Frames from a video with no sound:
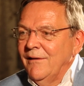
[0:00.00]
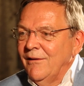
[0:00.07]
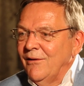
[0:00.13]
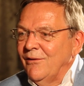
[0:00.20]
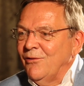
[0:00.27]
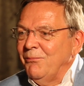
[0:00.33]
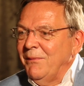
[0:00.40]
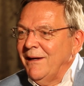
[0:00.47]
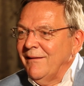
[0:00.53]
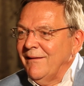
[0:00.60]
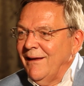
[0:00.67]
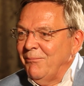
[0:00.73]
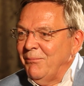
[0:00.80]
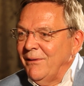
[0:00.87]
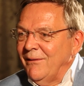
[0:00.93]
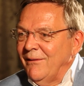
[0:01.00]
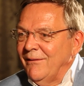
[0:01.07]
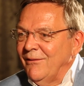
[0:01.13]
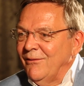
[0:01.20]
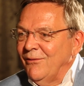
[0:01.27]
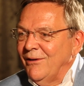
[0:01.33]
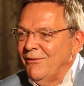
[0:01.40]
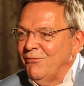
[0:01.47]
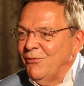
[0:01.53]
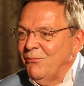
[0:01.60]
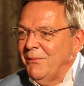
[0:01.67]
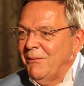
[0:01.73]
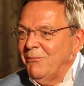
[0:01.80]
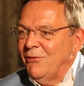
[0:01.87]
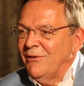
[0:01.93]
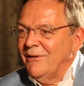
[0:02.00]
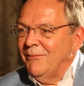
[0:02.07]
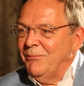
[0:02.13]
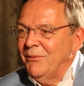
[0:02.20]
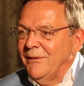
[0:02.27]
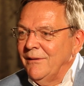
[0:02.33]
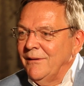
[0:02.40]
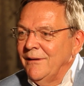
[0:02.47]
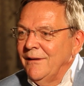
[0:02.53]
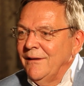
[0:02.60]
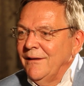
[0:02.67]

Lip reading: to make it happen and to give you memorable